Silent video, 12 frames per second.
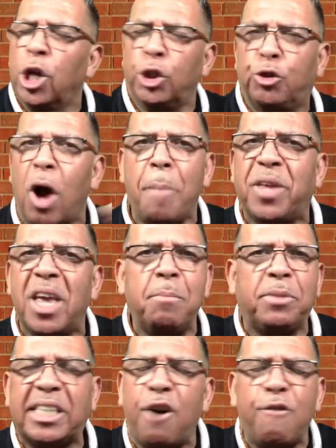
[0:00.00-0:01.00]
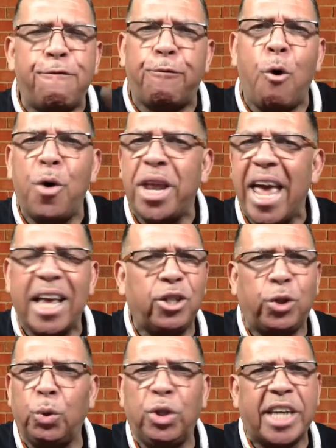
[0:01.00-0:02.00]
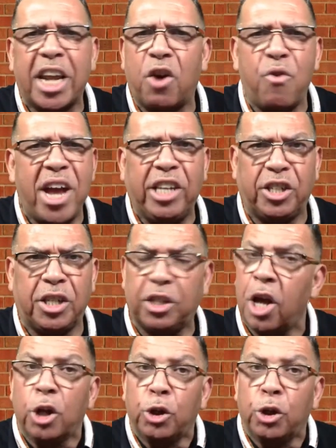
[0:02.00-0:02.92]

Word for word: dropped himself 40 and two generations